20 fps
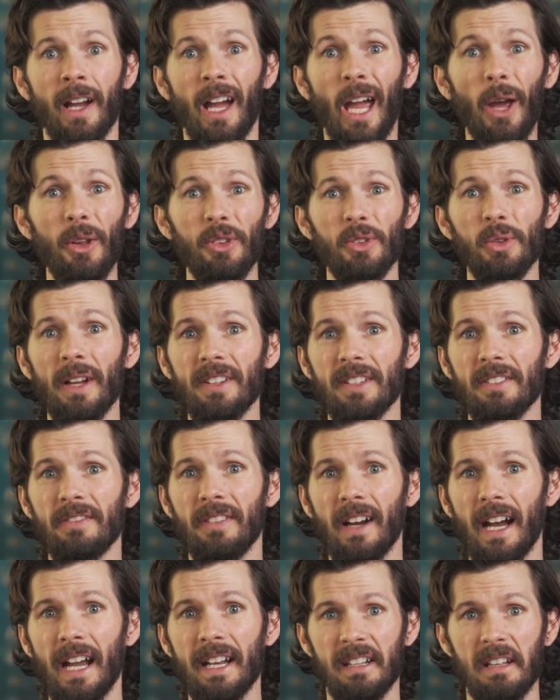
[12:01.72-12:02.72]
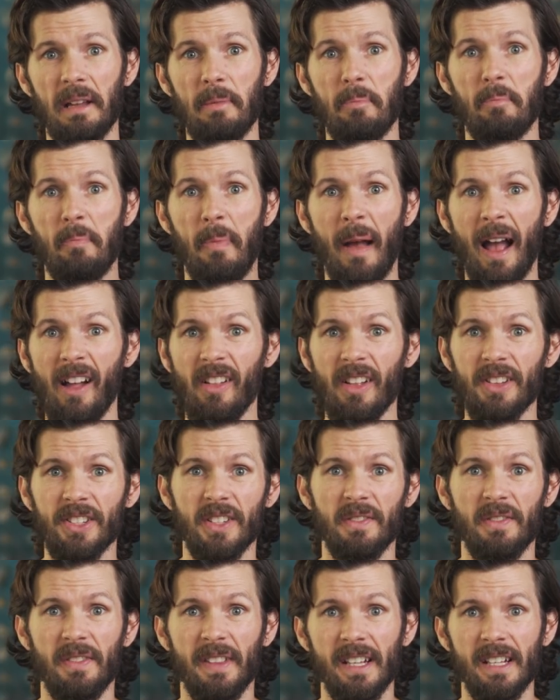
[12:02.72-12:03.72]
I also have to find a balance
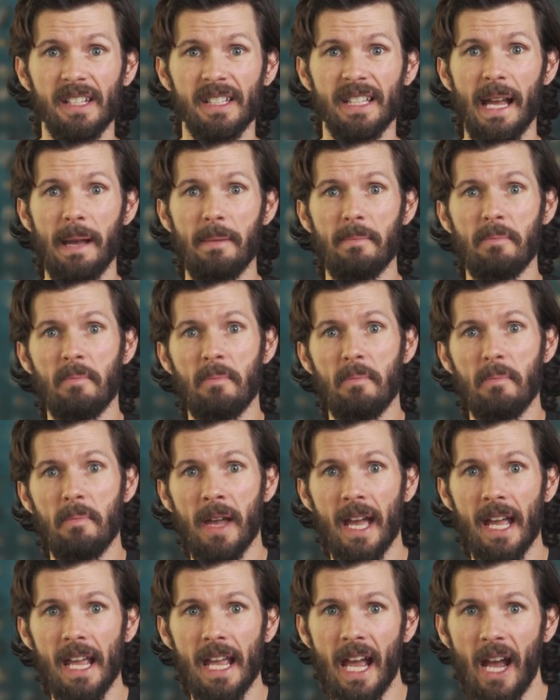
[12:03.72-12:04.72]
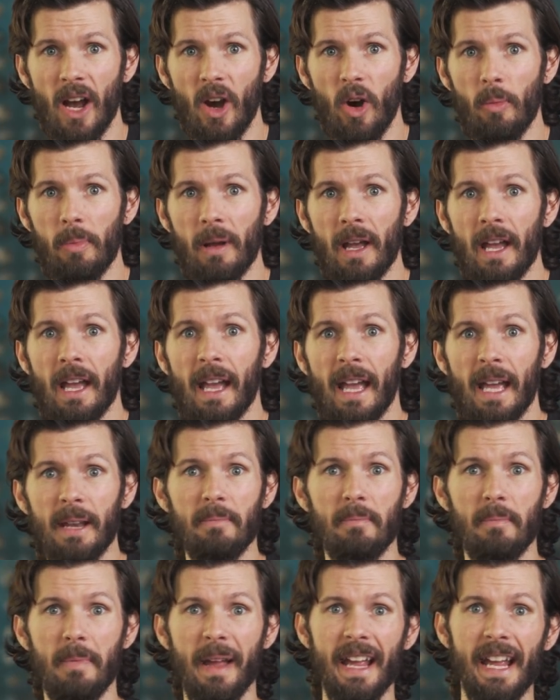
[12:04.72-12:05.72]
of things that may help
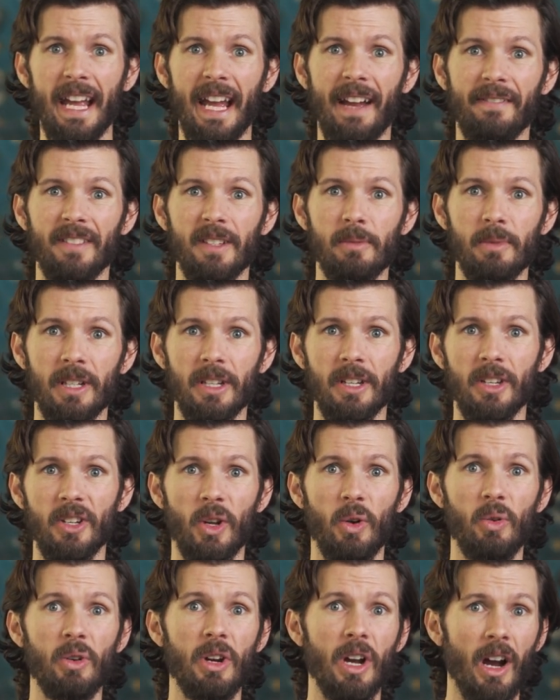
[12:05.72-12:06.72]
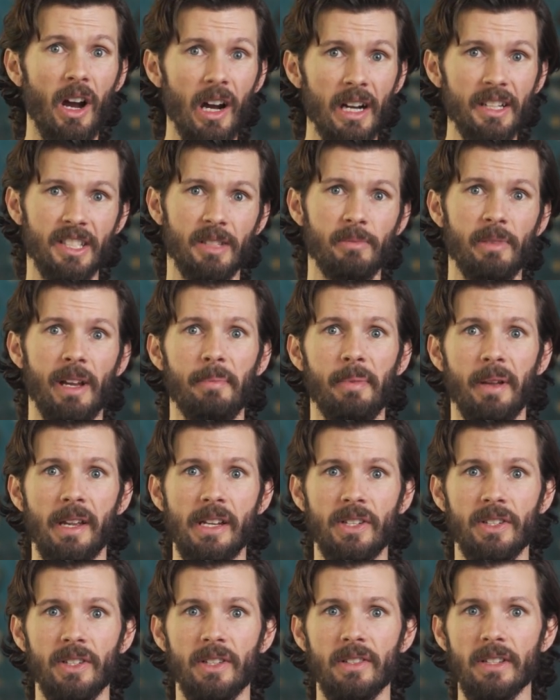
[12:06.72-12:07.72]
and may have limited to no cost to my
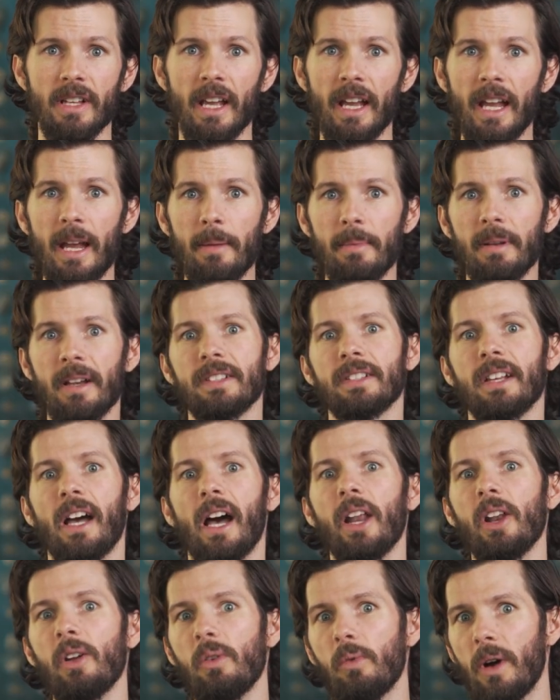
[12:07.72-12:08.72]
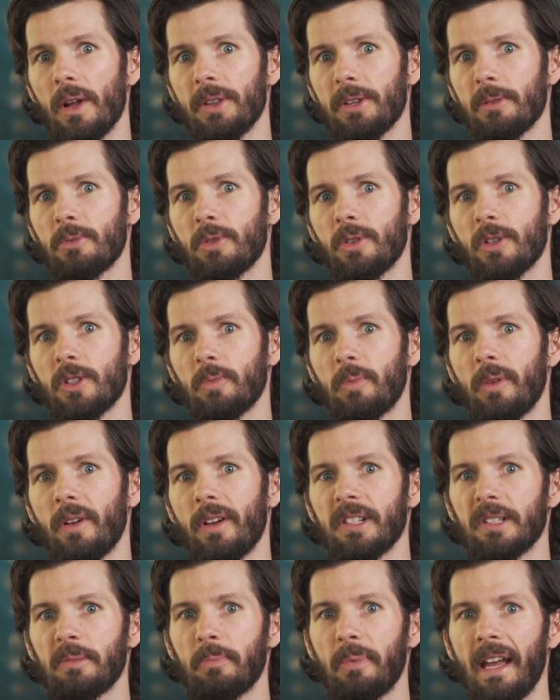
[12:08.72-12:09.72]
patients because I don't want them to
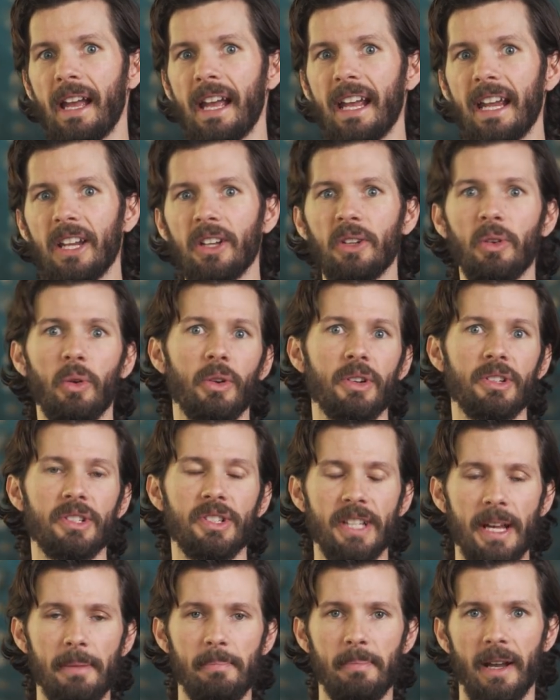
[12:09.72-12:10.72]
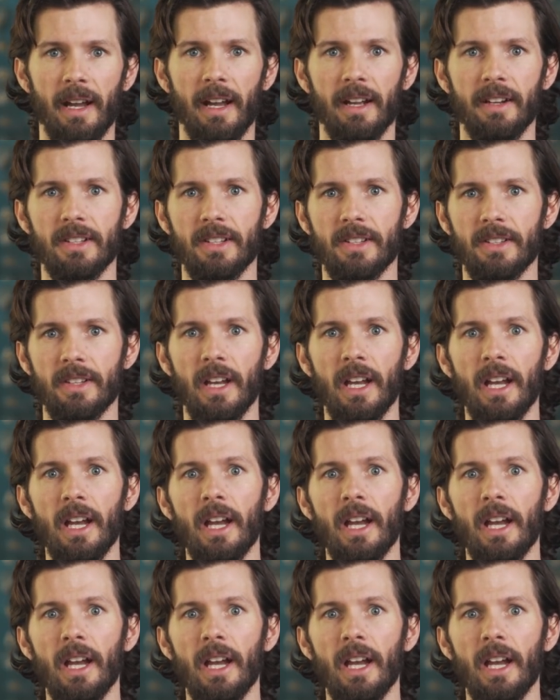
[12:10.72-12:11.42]
experience pain or setbacks.